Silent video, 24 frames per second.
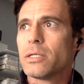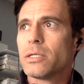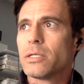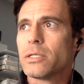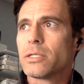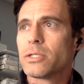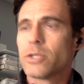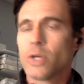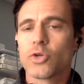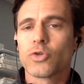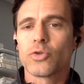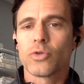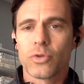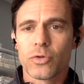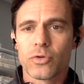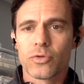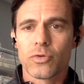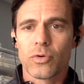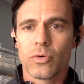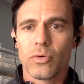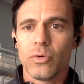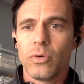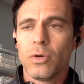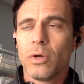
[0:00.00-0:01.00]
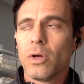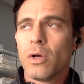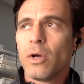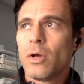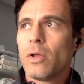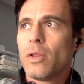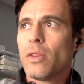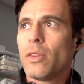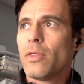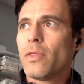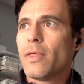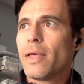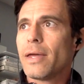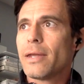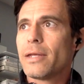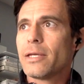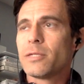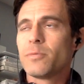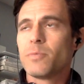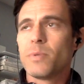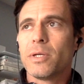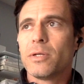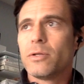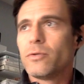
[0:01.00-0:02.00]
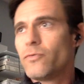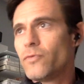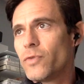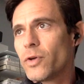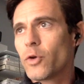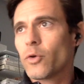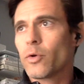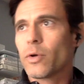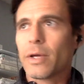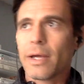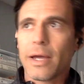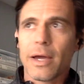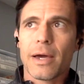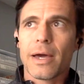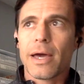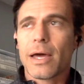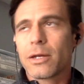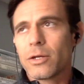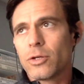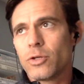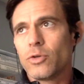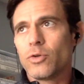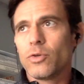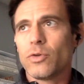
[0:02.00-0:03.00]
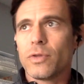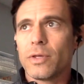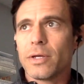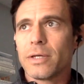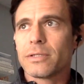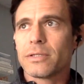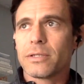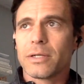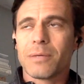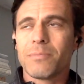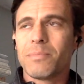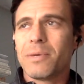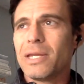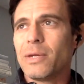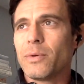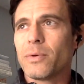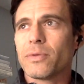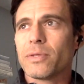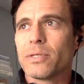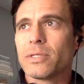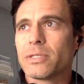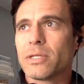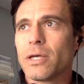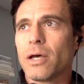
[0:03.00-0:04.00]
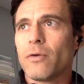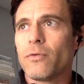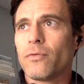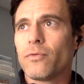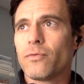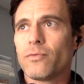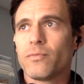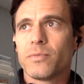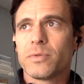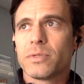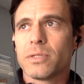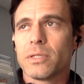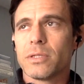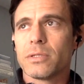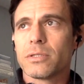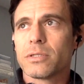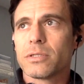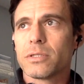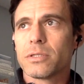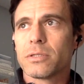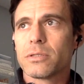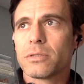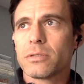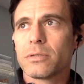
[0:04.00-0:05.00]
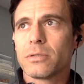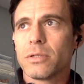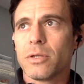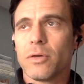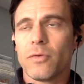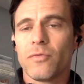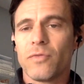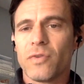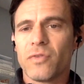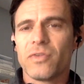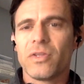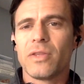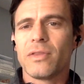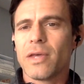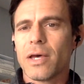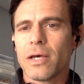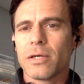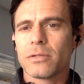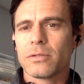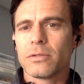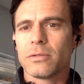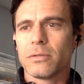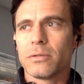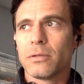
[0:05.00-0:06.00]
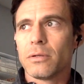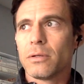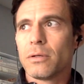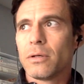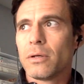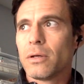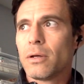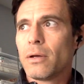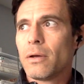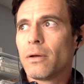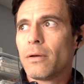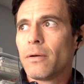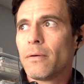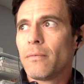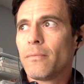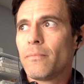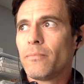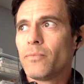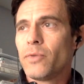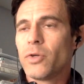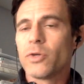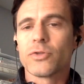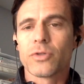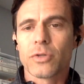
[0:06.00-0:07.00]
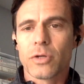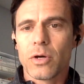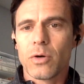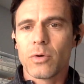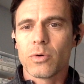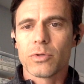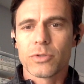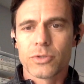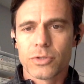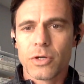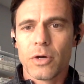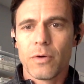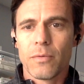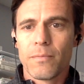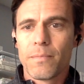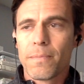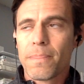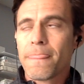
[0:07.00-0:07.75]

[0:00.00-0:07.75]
social control that has been figuring out how to do things and competing with itself since you know 15,000 years ago or so.